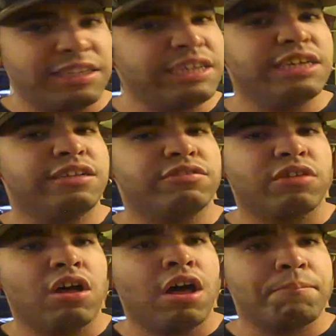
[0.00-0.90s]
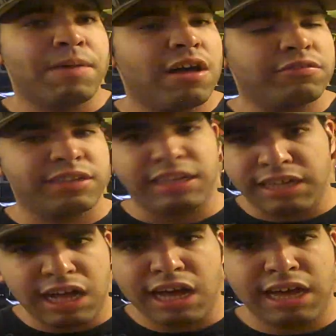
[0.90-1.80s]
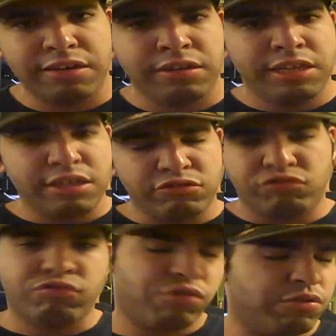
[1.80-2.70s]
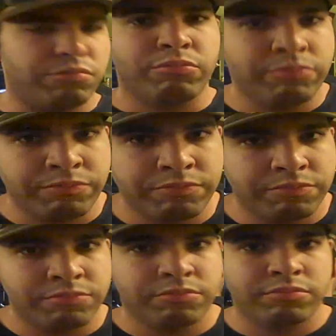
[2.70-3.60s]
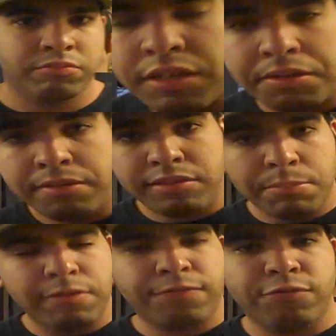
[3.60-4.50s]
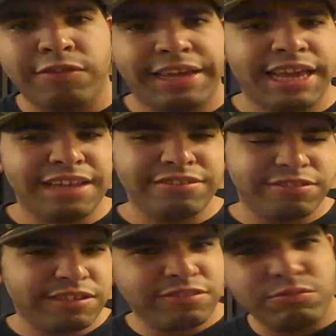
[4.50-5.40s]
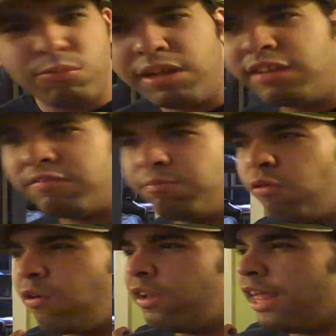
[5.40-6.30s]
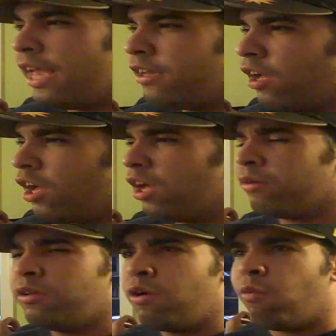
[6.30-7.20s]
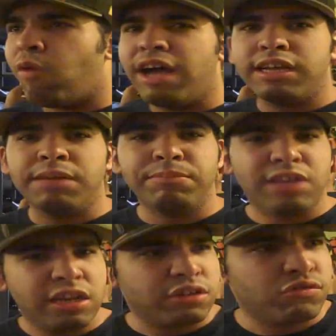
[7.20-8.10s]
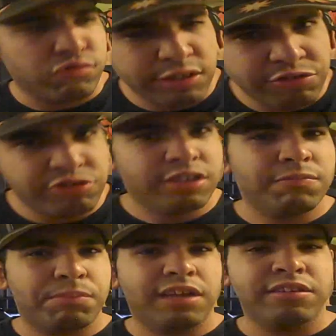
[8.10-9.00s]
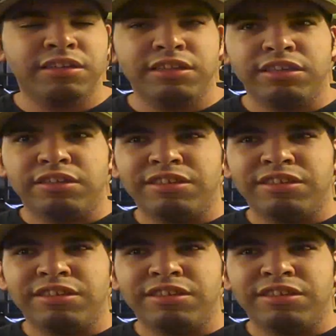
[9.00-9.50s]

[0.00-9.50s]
ideas about God is true. Number 3, and this one is more like why I'm not a Christian, but